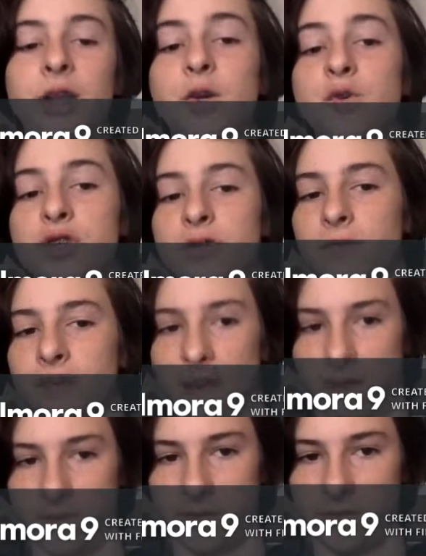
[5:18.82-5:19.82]
Accusative
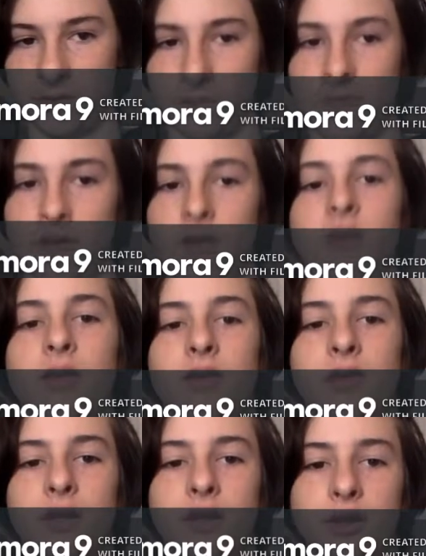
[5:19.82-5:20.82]
case.
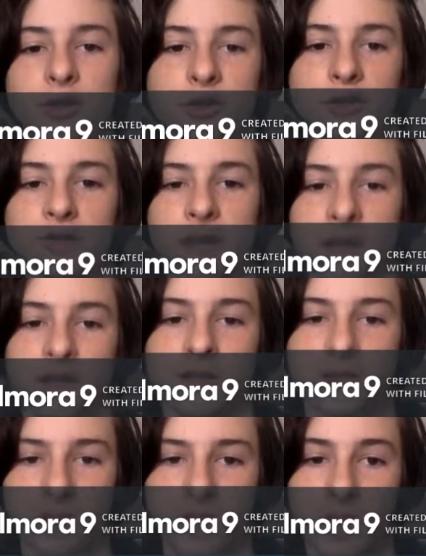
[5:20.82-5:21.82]
The accusative
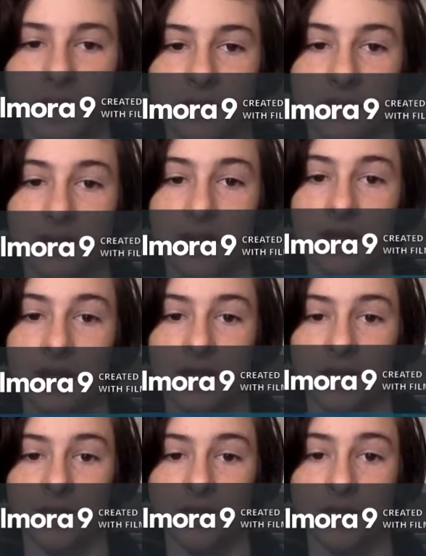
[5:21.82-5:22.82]
case is a case that
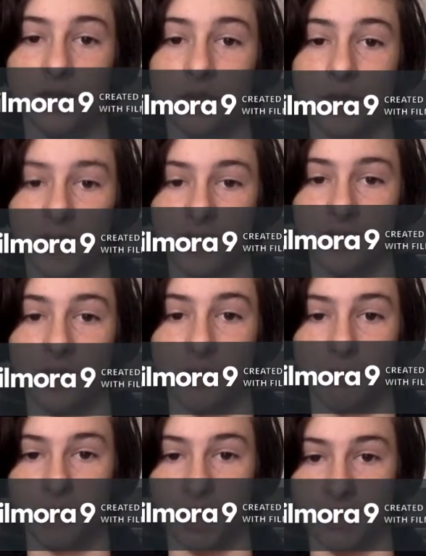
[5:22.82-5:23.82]
highlights the direct
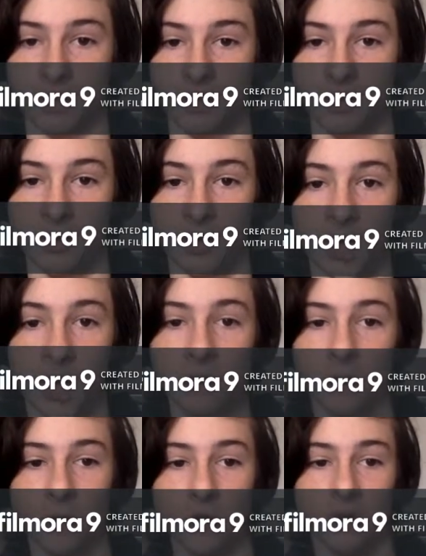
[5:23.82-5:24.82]
object.
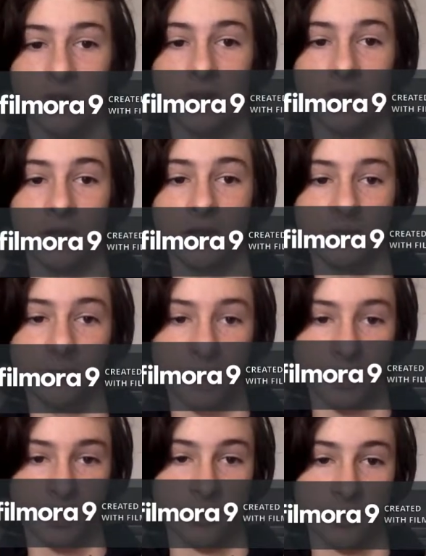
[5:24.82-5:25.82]
Unfortunately,
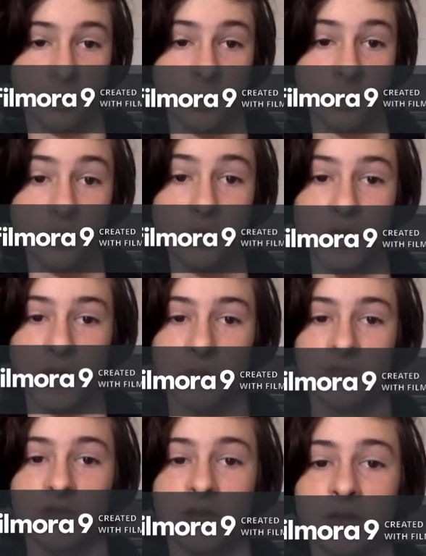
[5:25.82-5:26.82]
Finnish has two
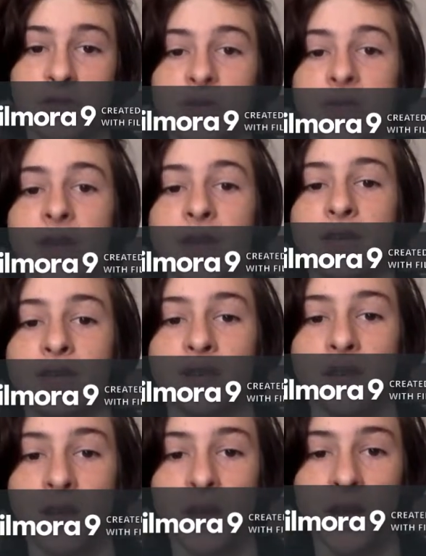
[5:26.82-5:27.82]
types of accusative
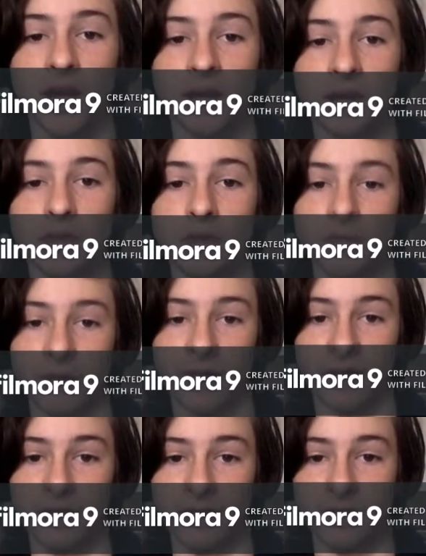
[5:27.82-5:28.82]
case and two
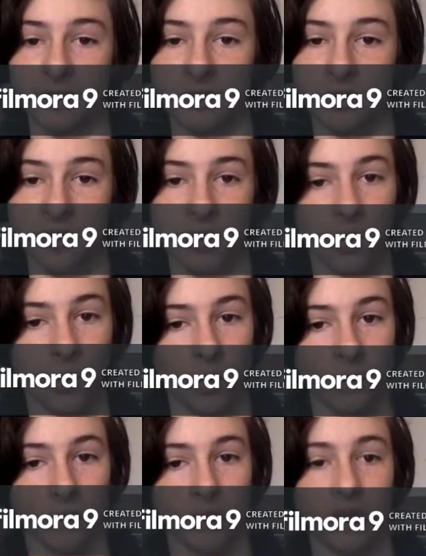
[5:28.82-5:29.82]
different endings,
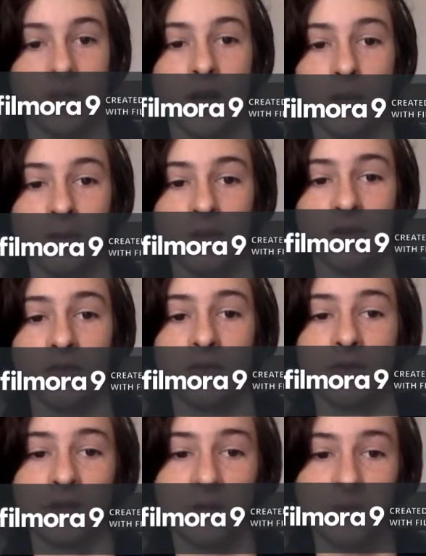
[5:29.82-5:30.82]
one for the
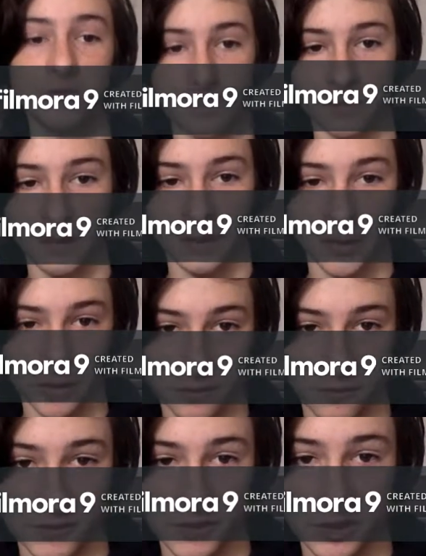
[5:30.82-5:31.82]
nominative accusative and the
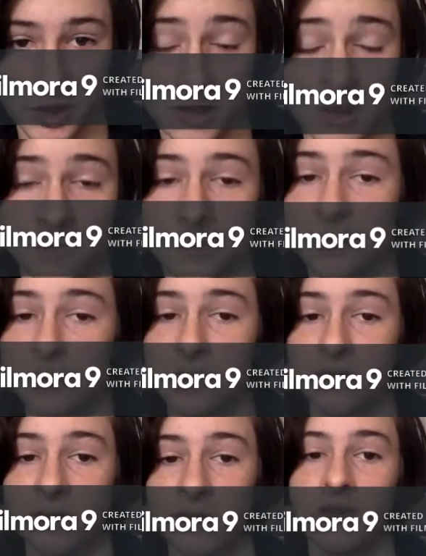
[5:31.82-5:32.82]
other for the genitive
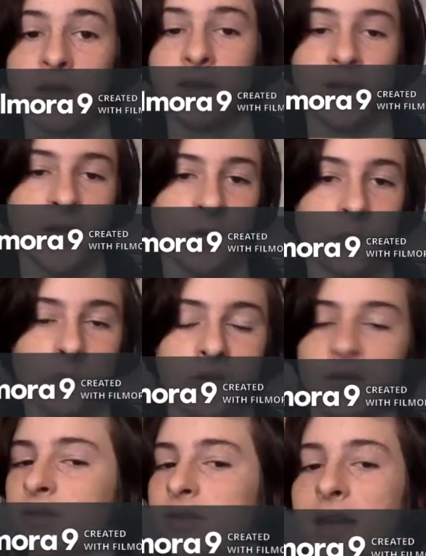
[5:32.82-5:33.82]
accusative. I won't
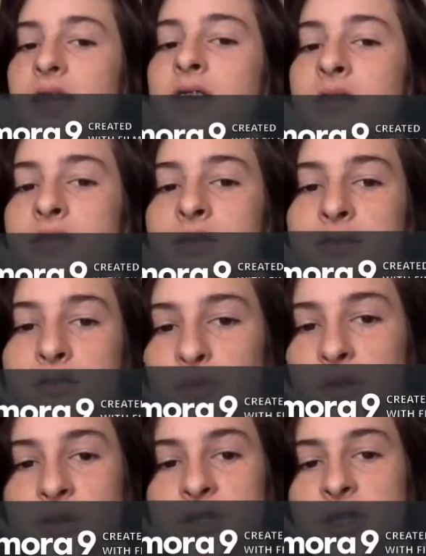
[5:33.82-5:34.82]
pretend
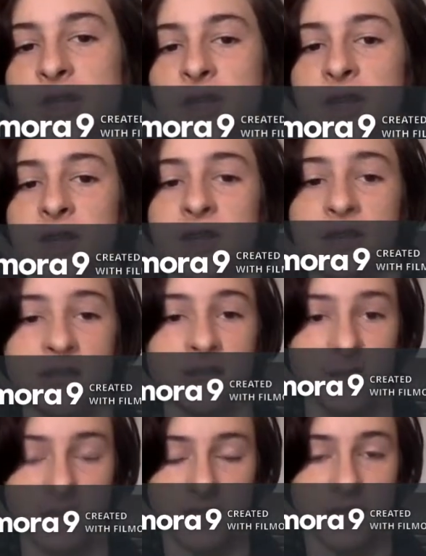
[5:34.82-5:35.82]
to understand the
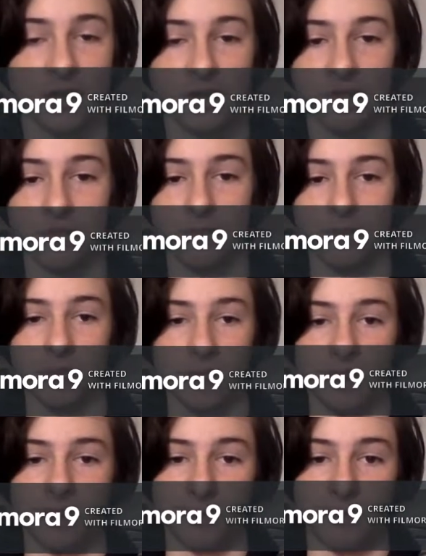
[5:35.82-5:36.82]
distinction, but
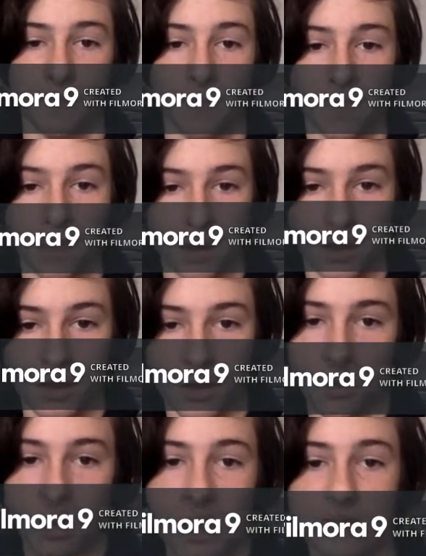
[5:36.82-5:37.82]
whatever.
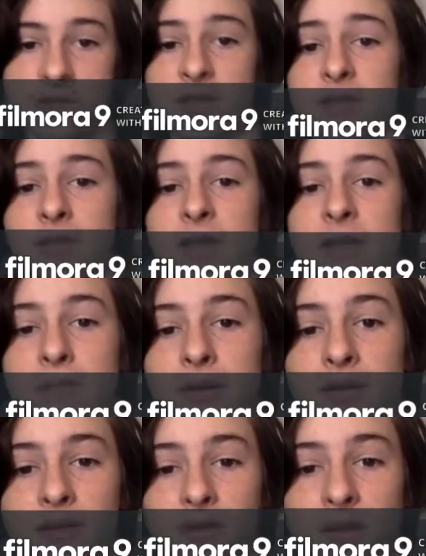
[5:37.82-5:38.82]
As this is
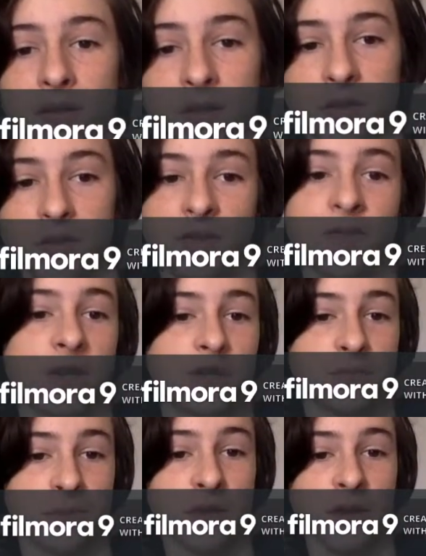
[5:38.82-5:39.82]
atypical, I'll use the
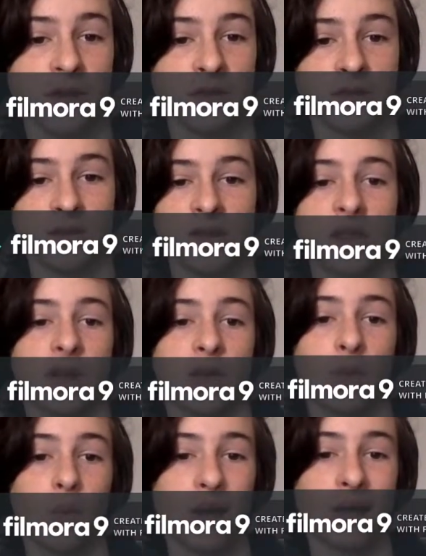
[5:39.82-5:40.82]
Finnish pronouns as they
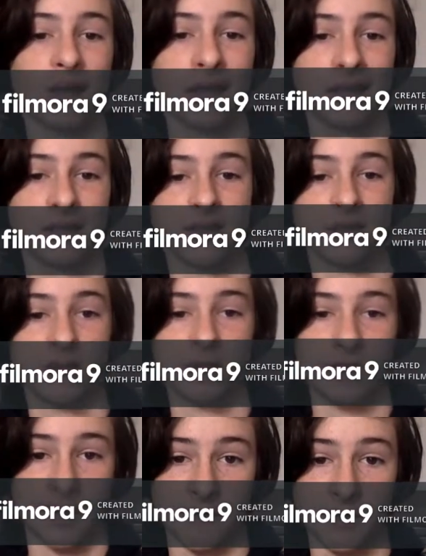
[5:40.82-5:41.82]
are widely
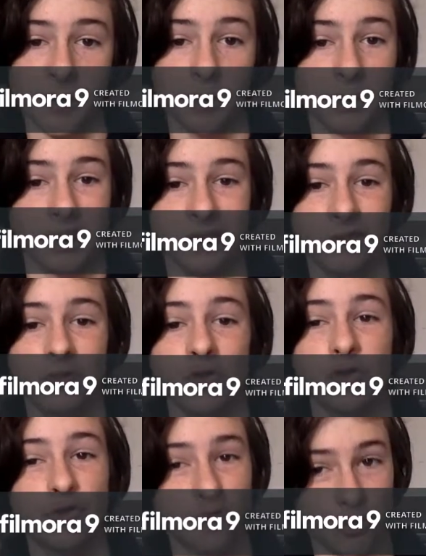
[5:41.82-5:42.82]
considered to have the only
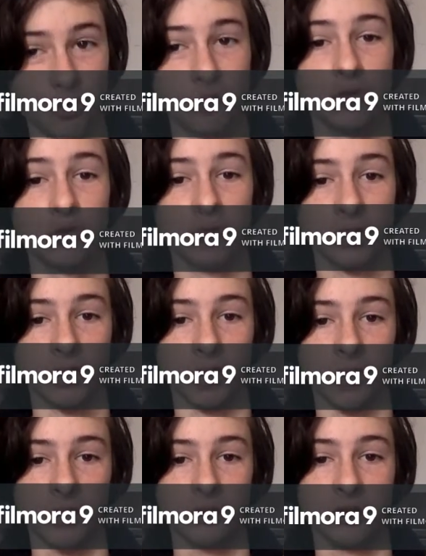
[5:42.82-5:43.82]
true
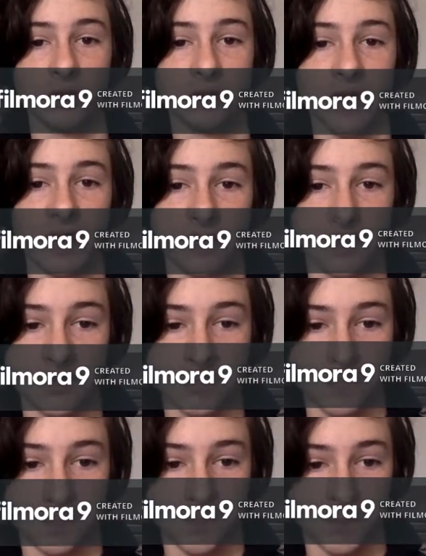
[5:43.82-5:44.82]
accusative case.